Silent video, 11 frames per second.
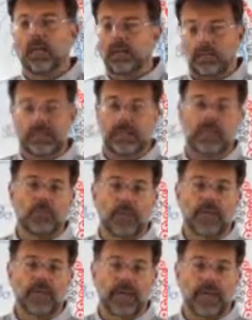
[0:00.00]
In the same
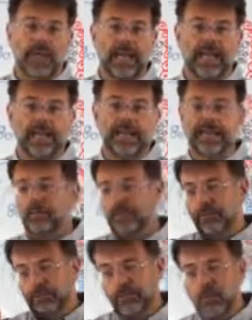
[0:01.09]
way, the Arcadia clinic,
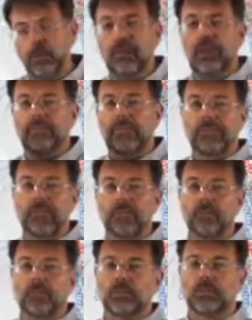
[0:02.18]
before you have any
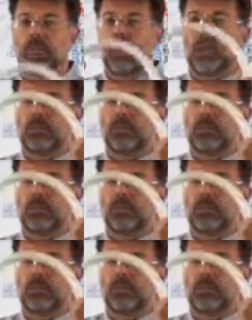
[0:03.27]
other treatment,